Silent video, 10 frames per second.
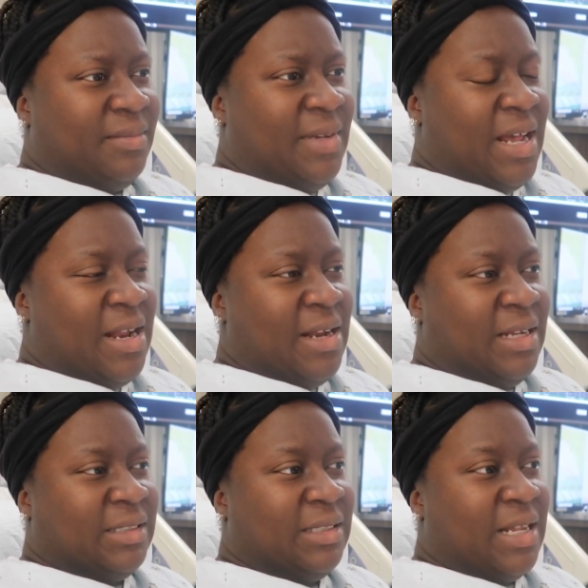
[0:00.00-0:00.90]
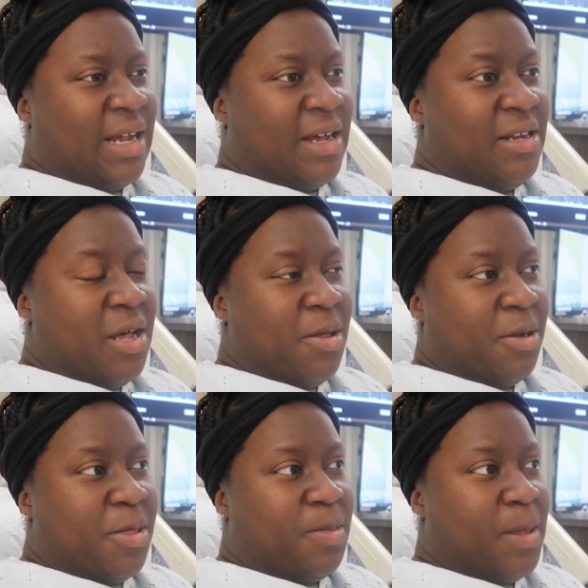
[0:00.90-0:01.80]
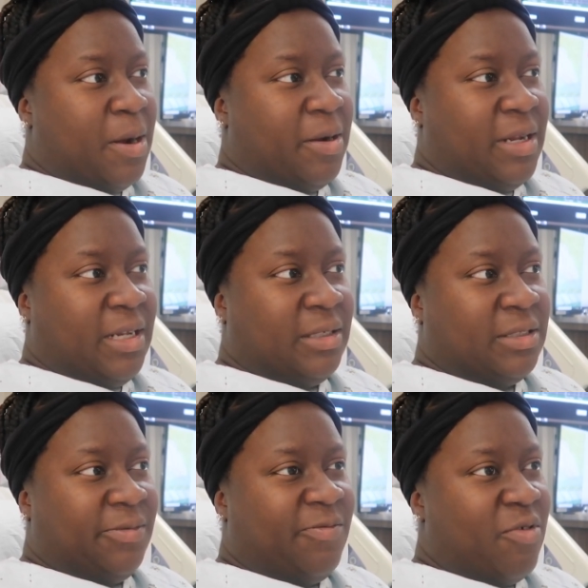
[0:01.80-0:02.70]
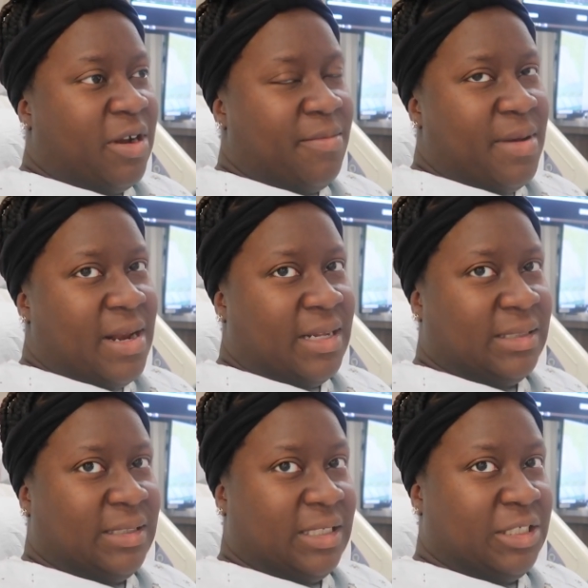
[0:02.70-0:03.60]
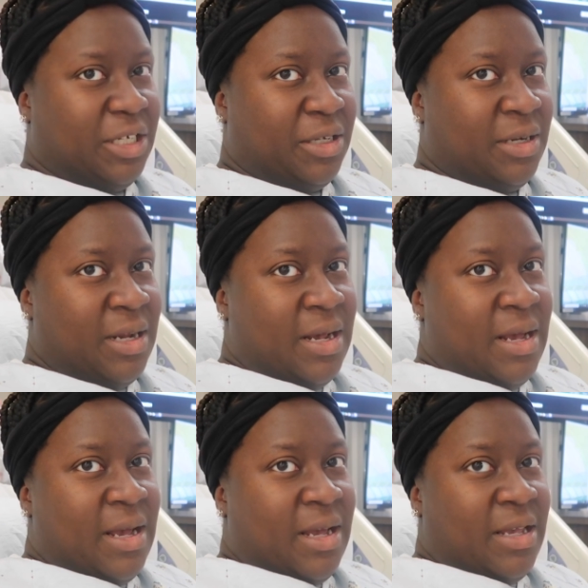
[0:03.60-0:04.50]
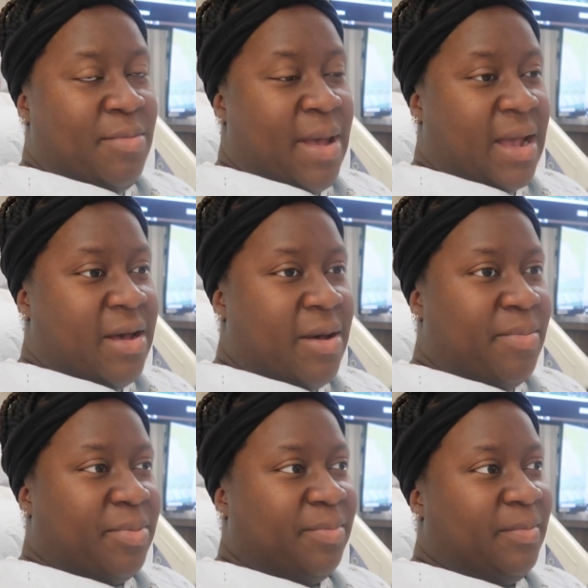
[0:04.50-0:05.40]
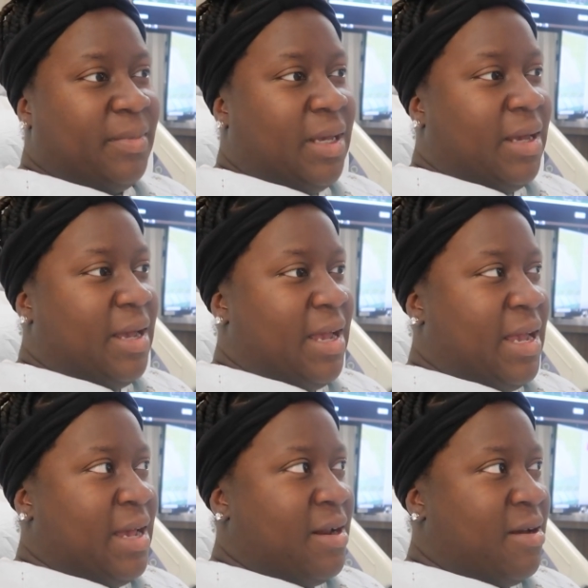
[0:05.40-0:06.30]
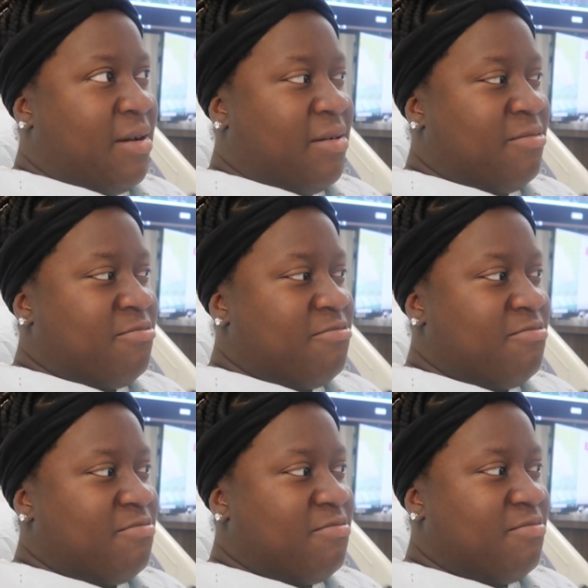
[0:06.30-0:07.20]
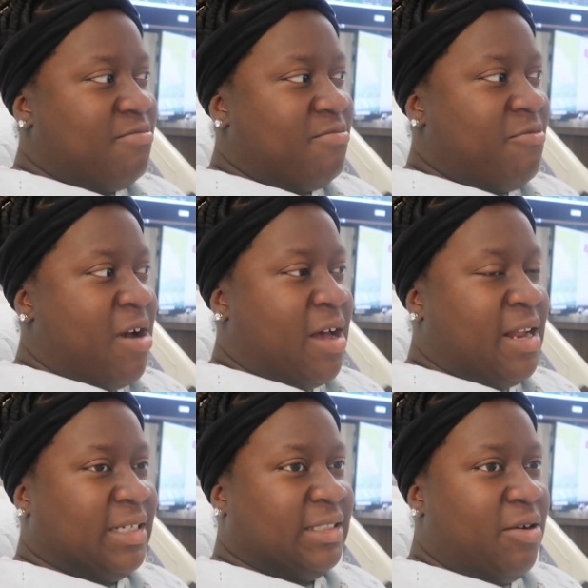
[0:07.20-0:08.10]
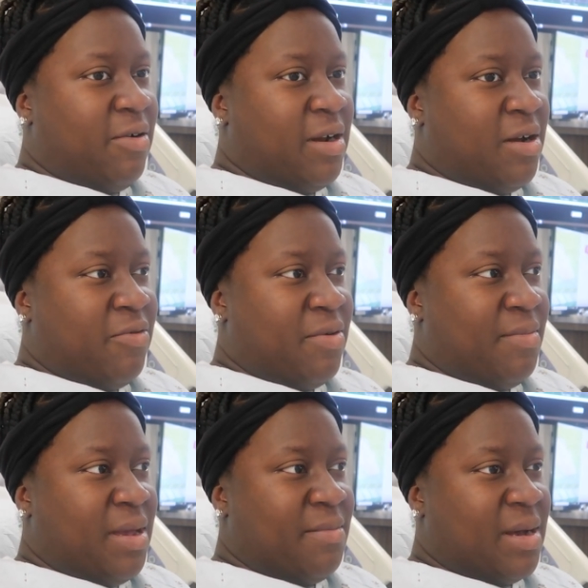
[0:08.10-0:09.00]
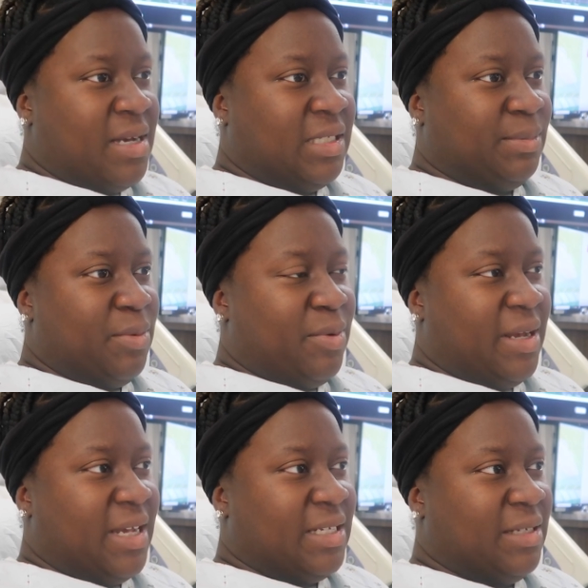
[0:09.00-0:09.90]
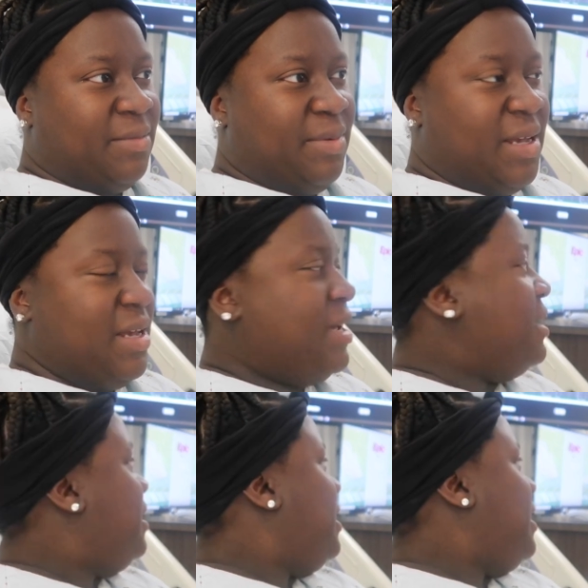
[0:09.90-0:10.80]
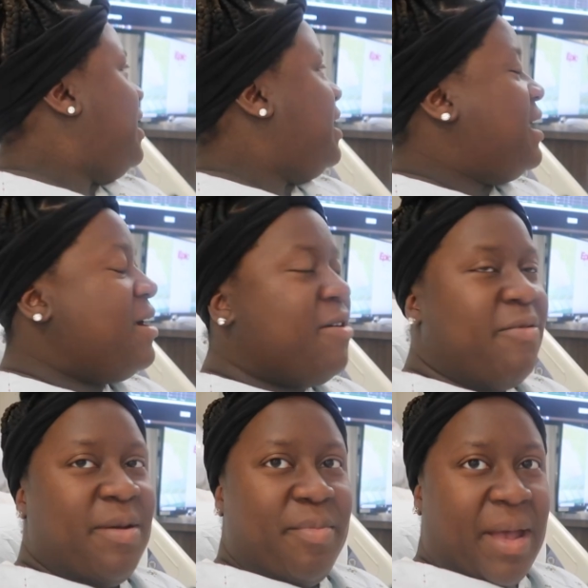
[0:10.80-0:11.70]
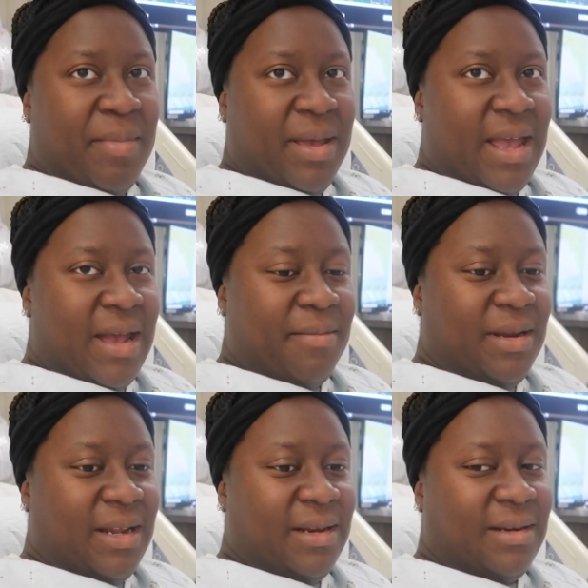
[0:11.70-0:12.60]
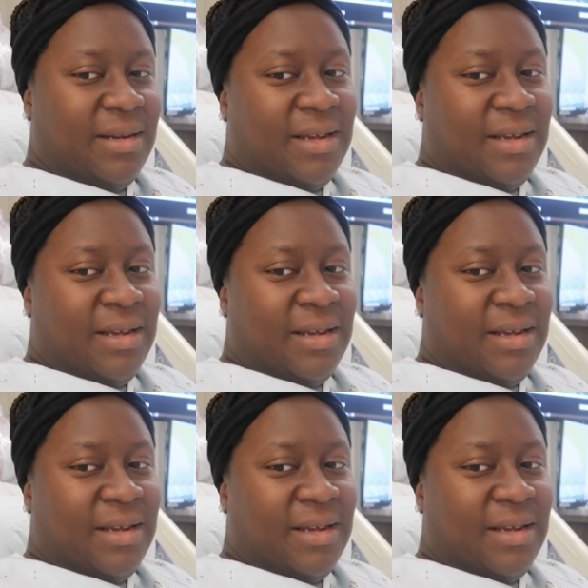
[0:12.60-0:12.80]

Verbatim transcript: then it's like another 30 to 40 minutes stitching you back up. And while that's going on with me, my husband will get to be in here with baby Camden,